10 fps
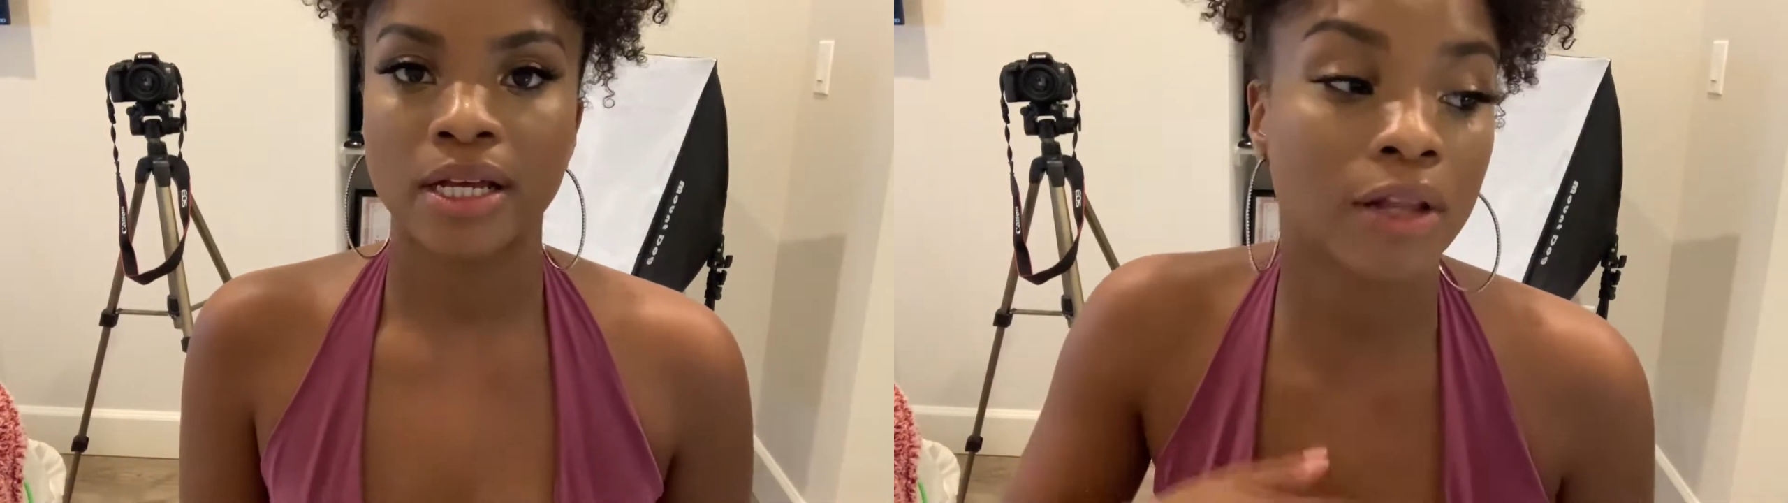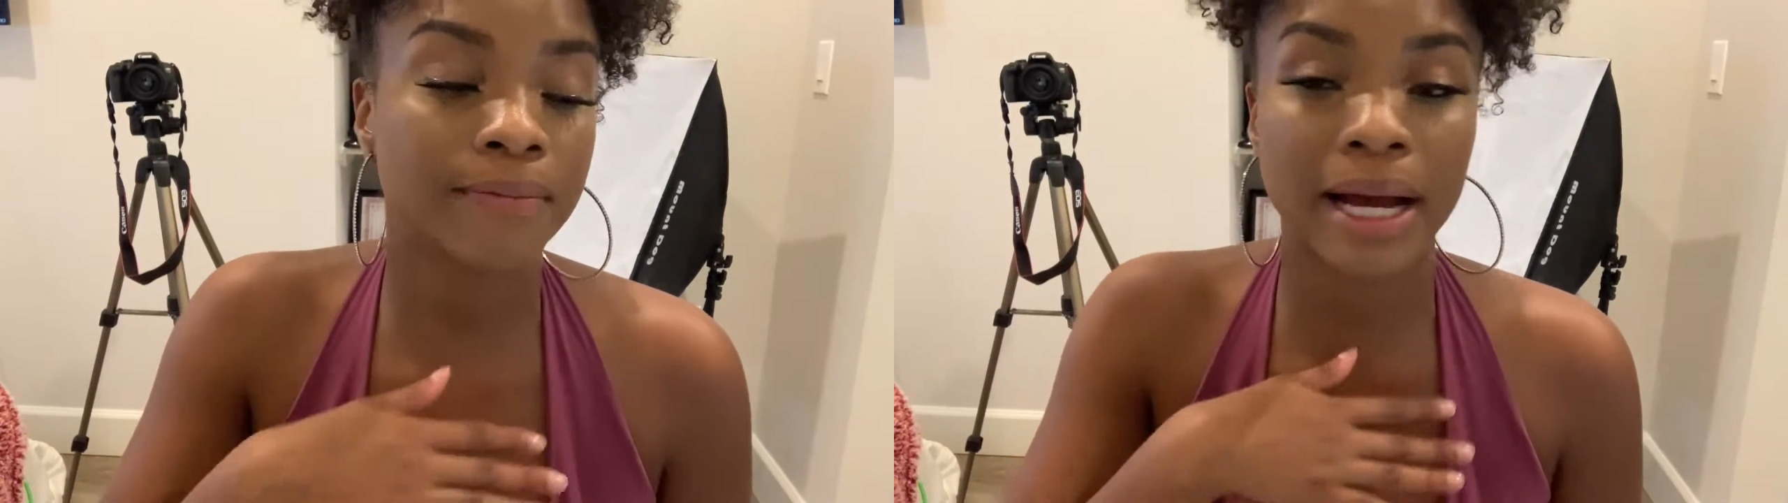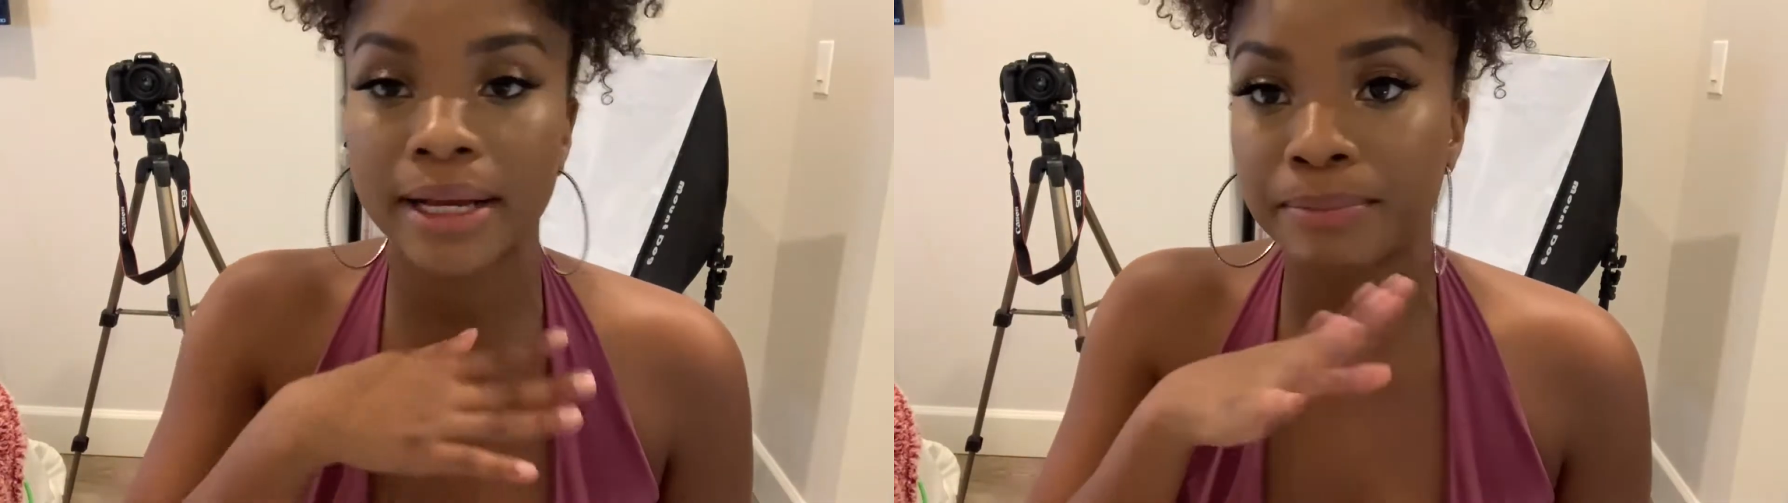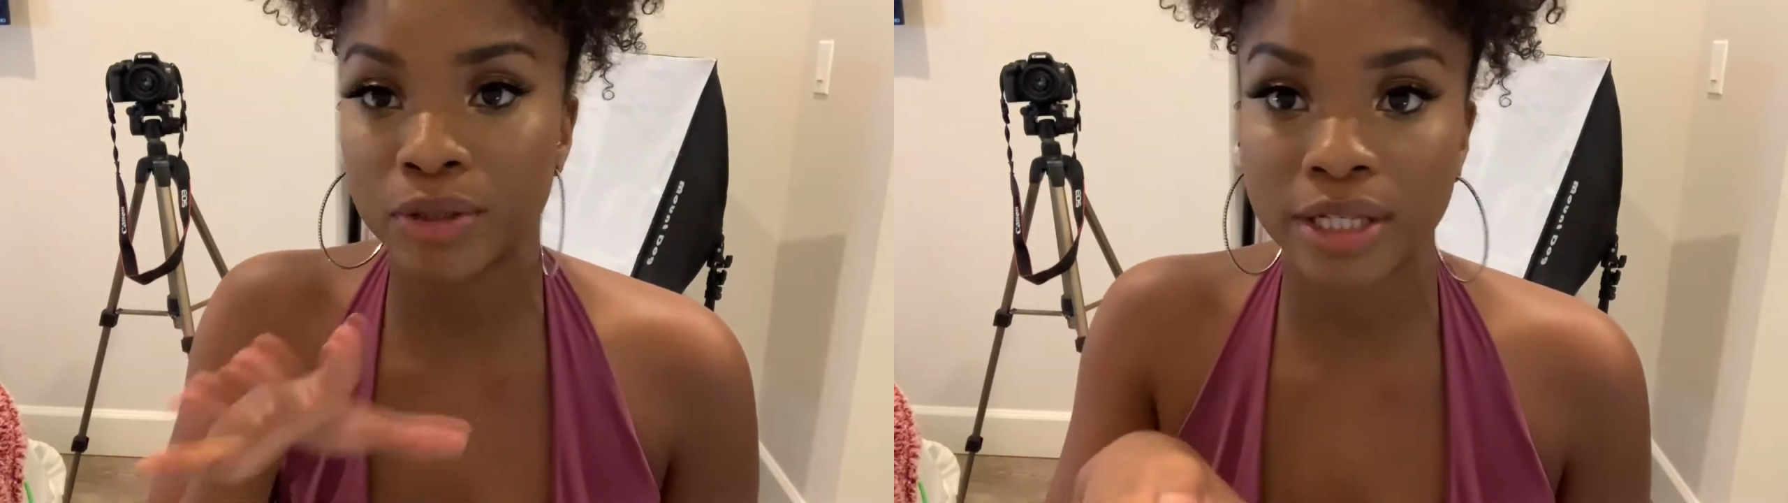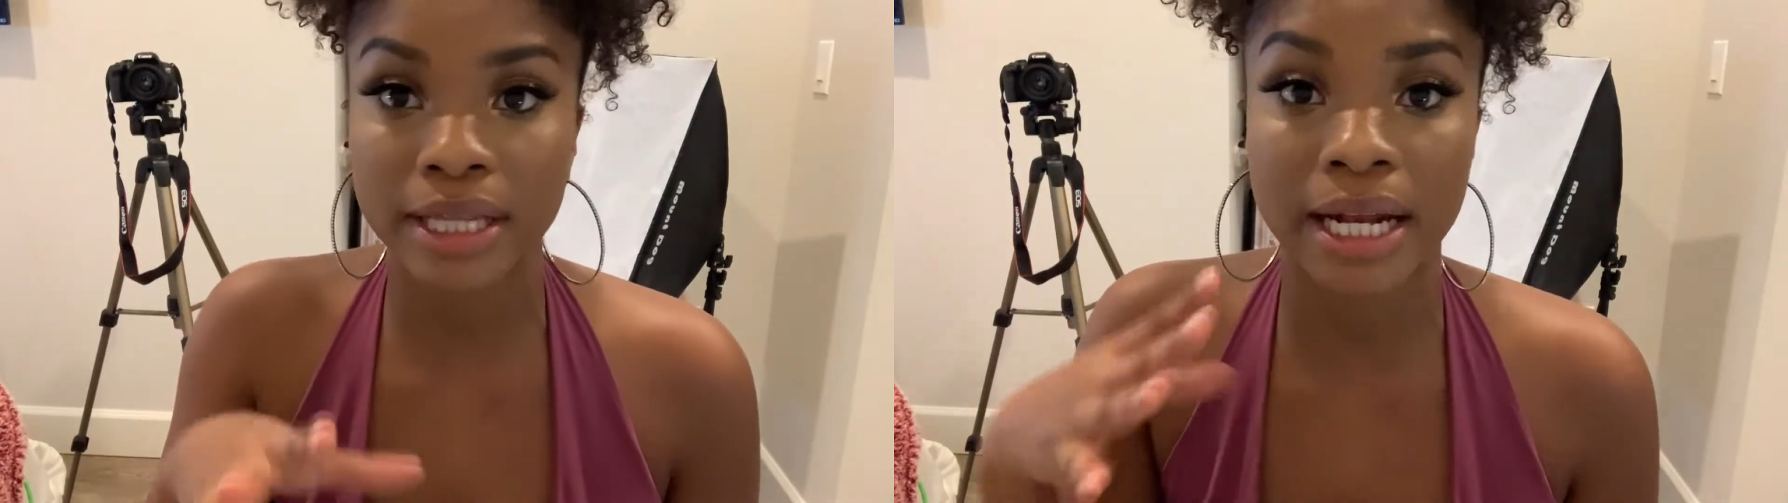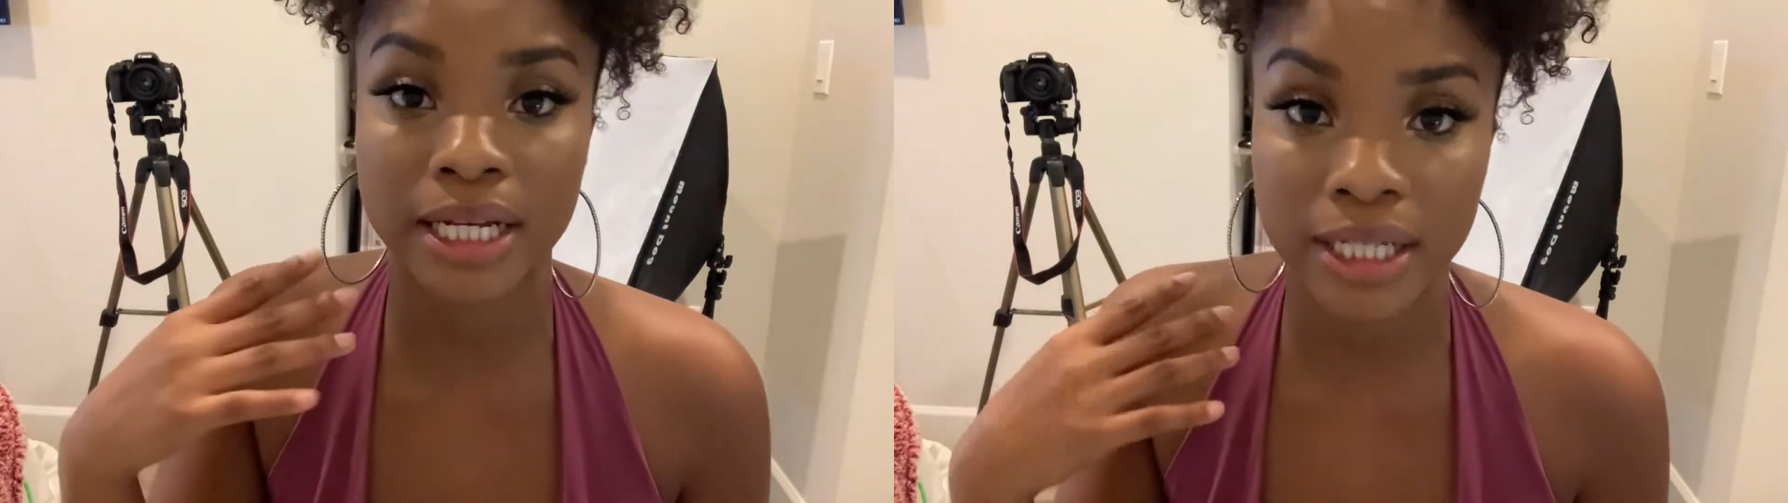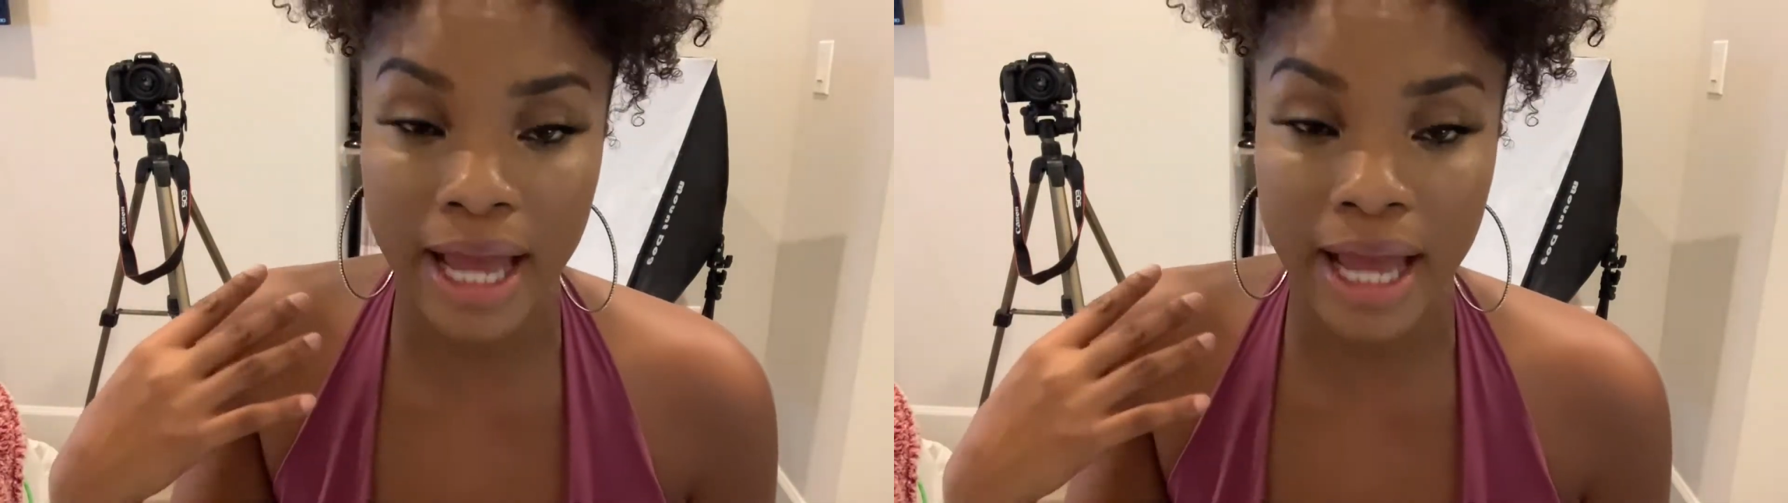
All of my music that I